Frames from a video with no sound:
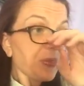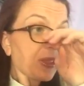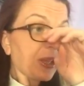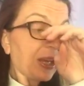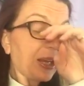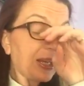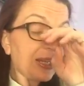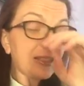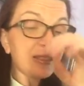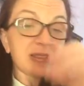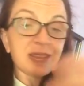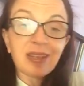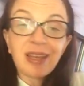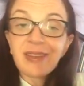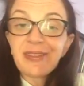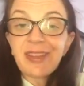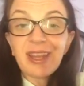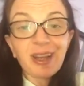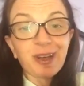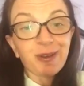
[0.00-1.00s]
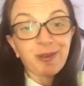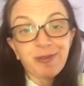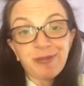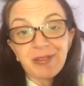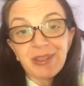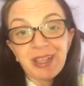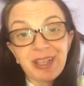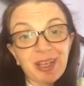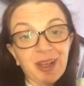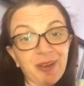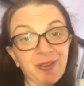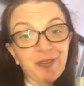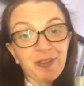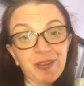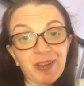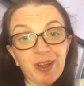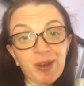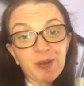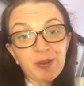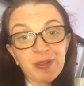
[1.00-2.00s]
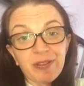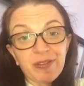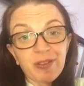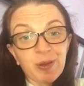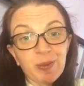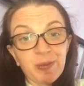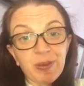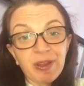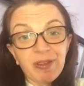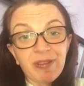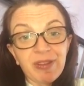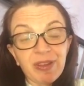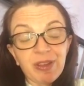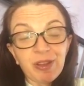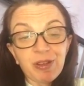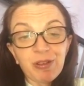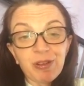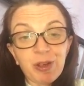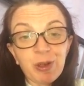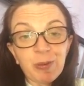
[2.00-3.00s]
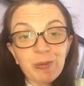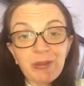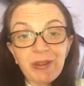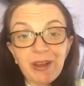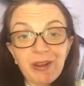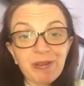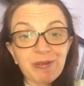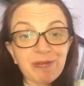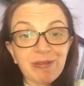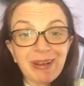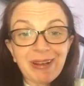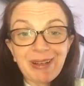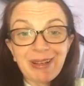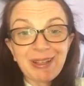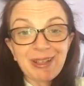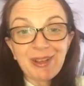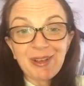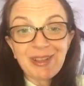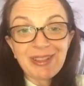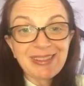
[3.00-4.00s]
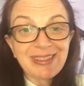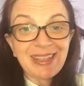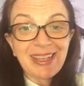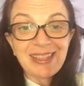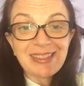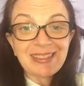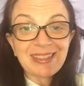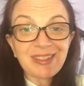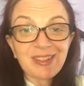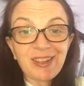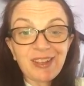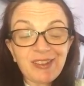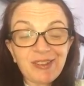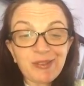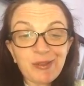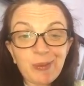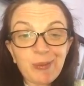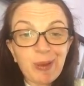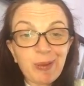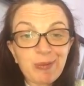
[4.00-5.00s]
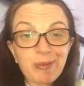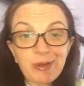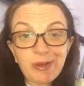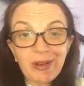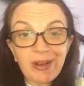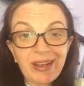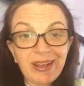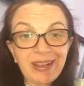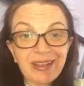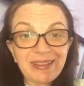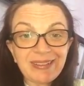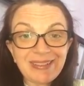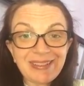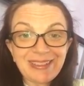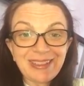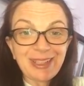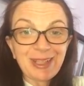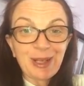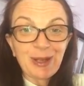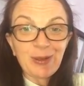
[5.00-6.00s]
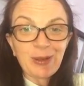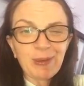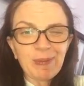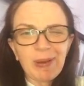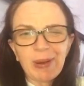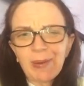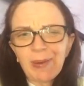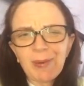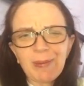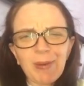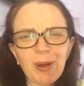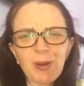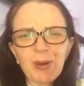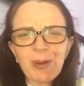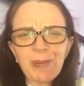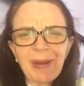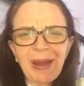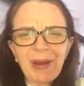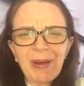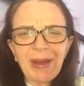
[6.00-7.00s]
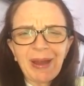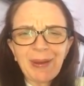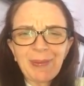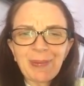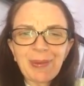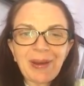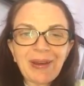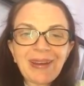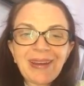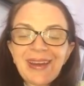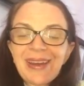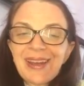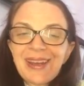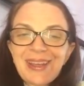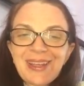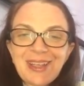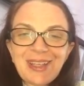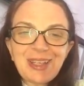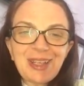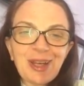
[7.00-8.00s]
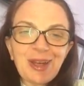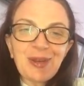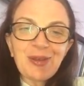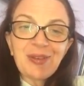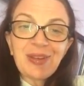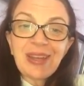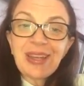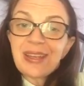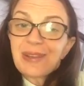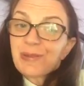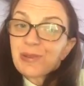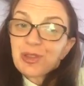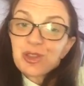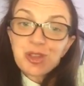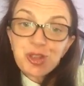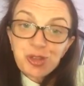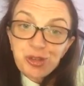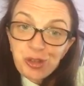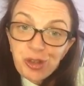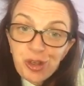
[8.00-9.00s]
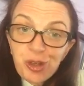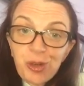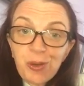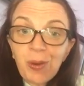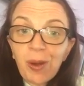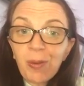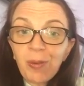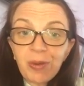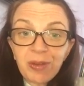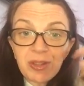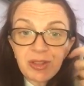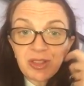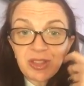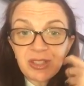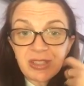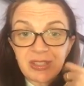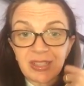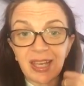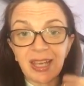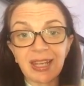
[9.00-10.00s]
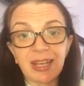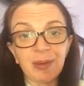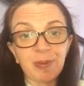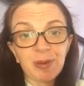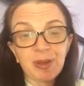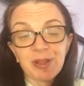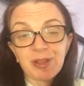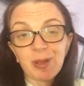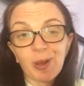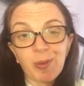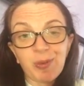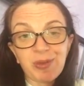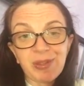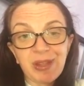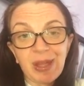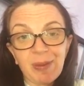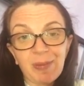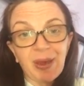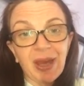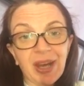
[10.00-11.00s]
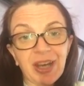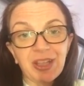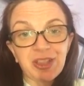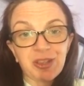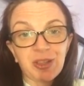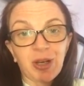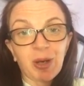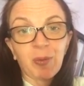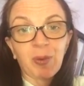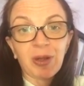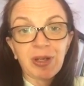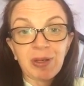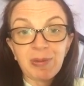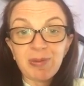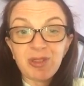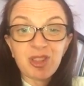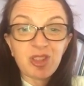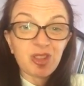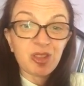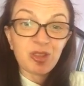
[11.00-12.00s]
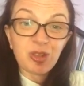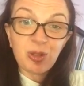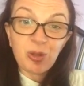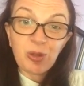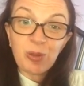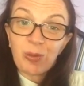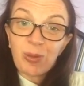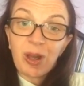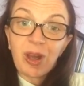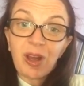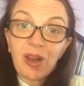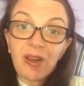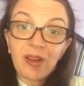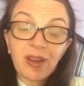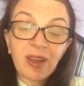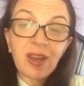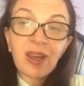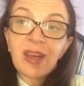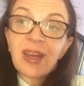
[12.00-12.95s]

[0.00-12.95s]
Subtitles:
And they'll, for those of them that are in the group, they'll recognise this and they'll remember it, and, they may well moan about it. But, it was true. I wasn't just saying it because I was their manager and I wanted them to just do the work.